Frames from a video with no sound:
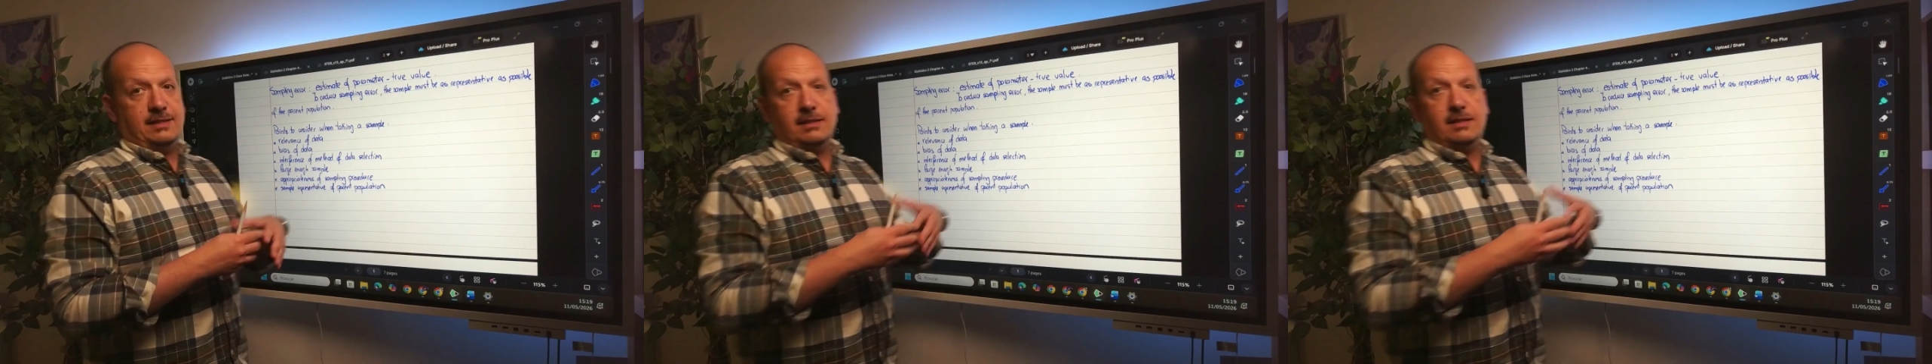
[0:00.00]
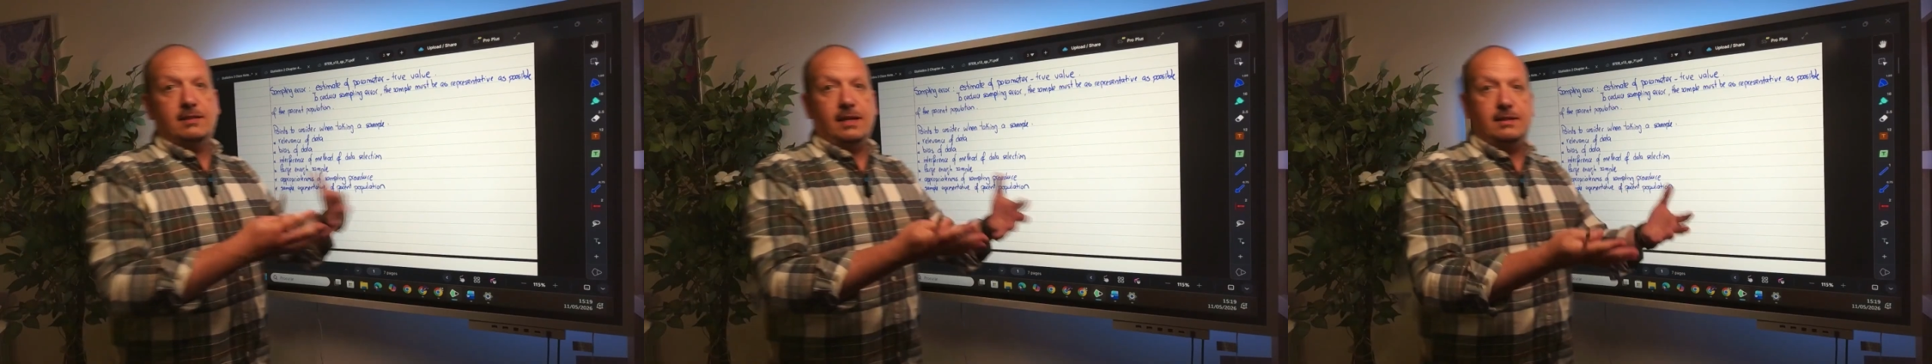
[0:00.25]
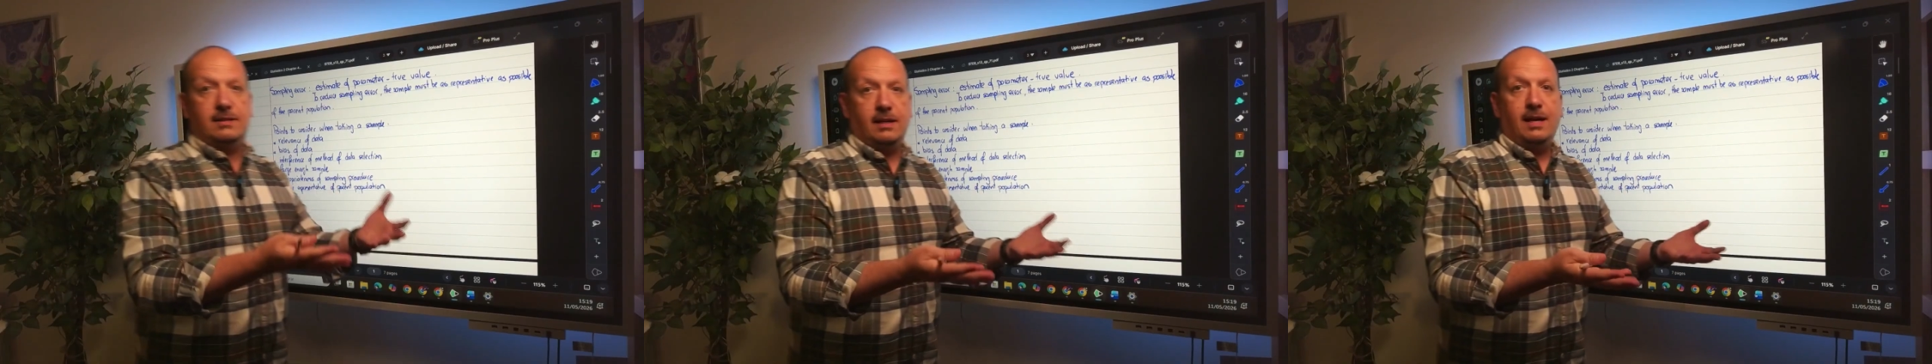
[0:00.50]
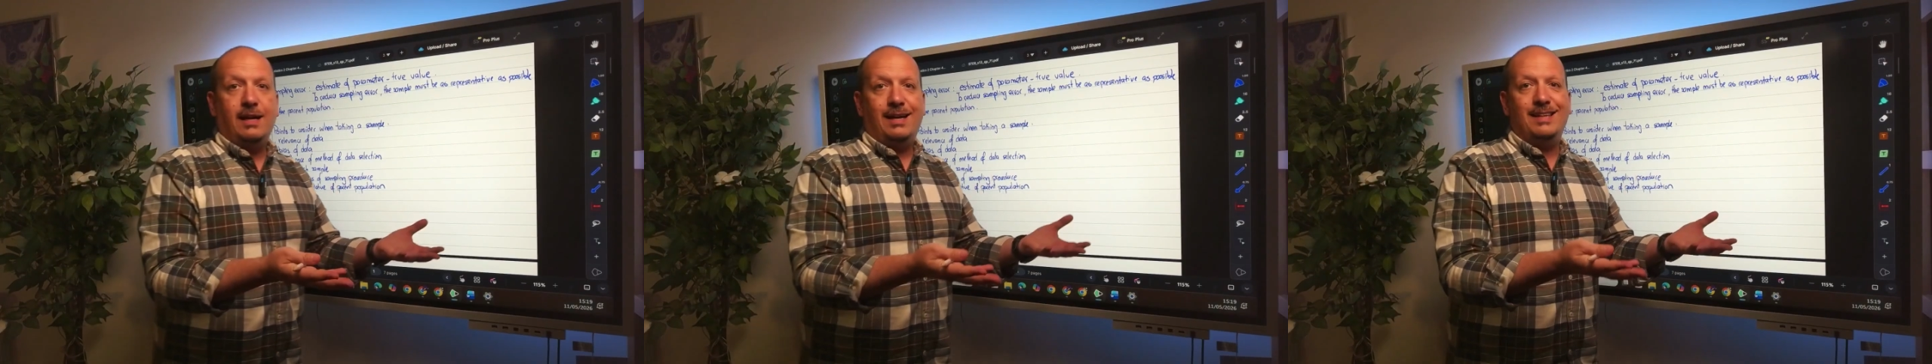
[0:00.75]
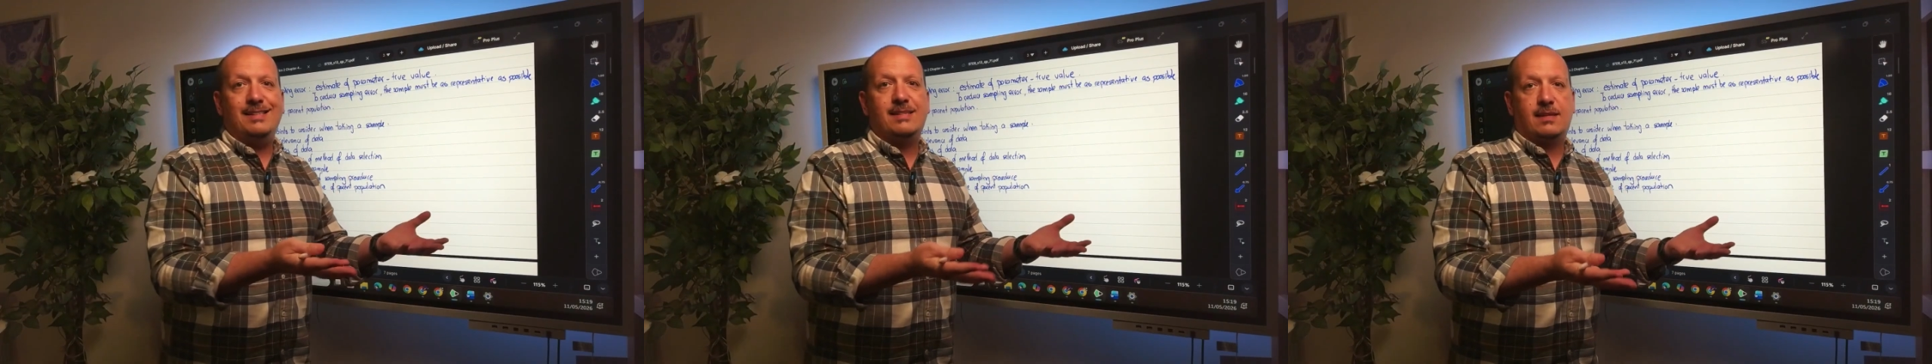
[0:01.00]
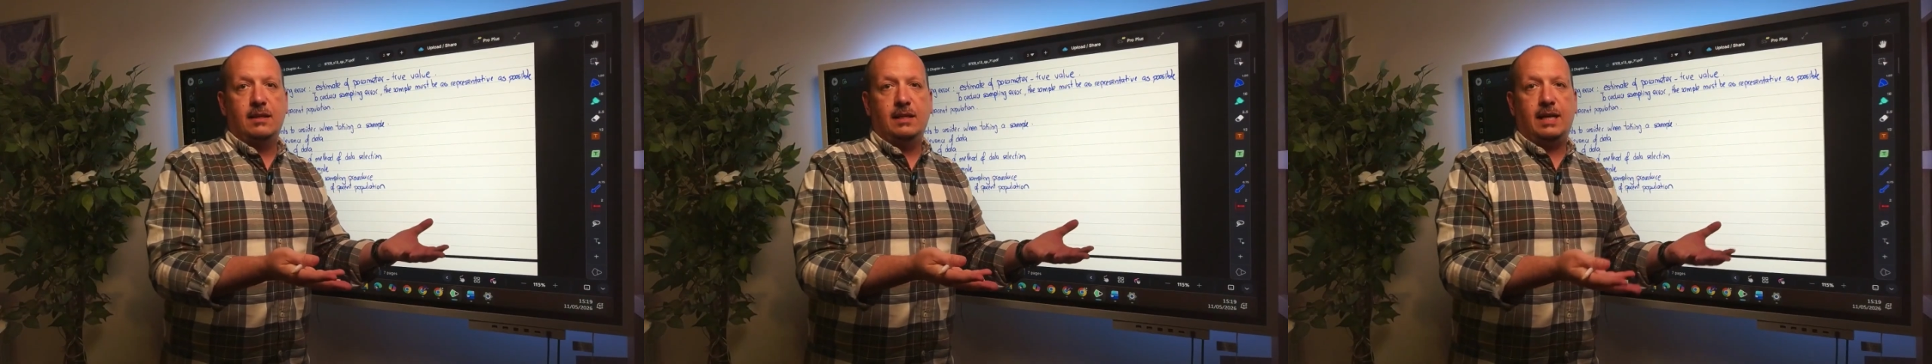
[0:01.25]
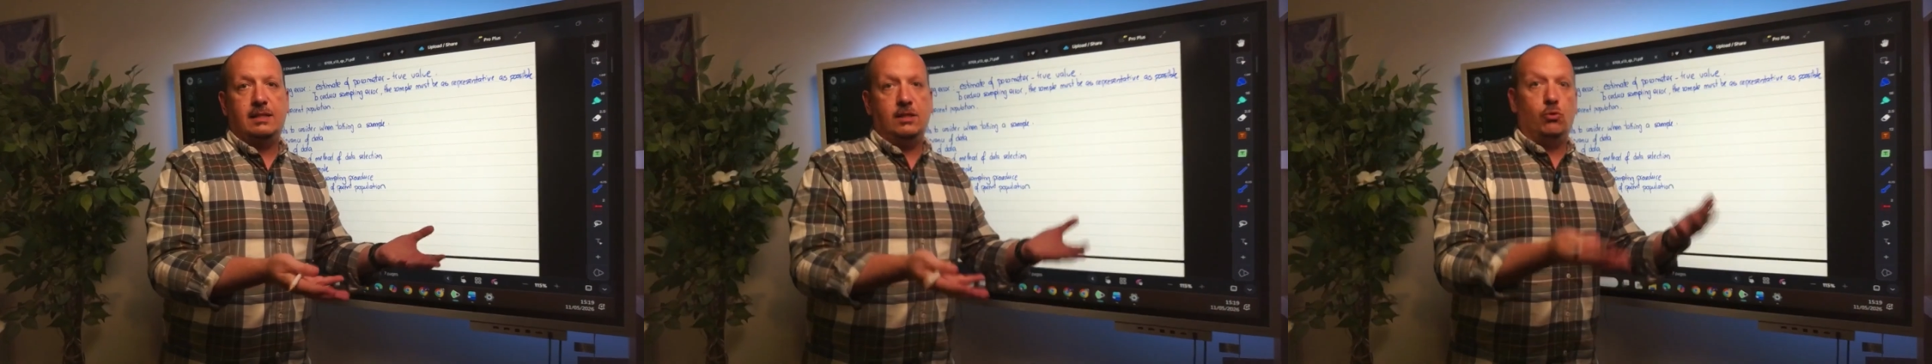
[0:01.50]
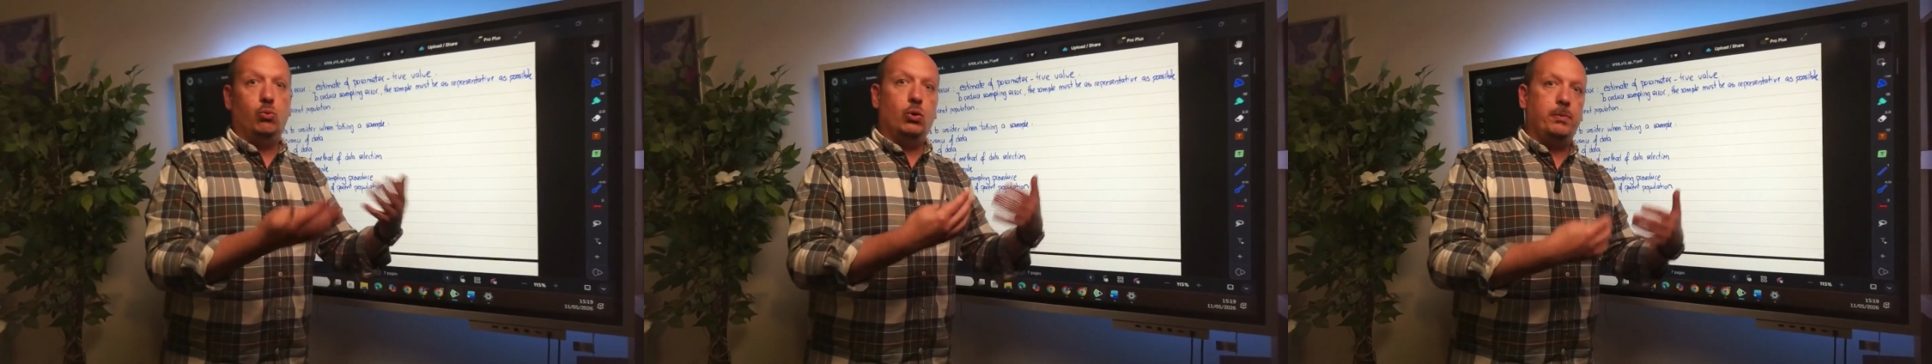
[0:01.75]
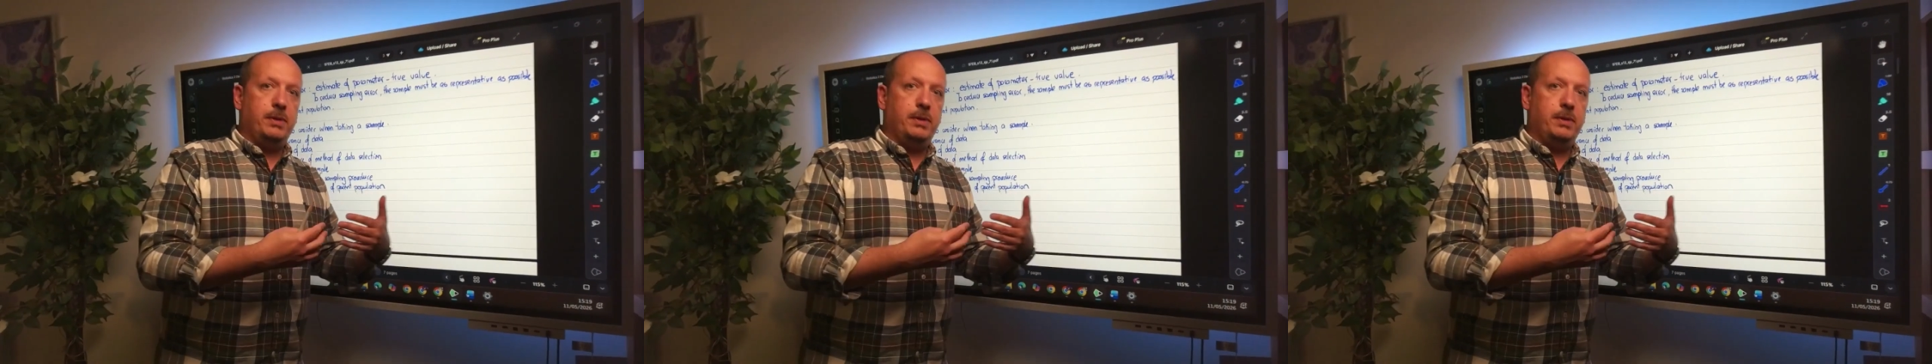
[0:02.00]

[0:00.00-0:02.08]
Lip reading: The data hence collected would be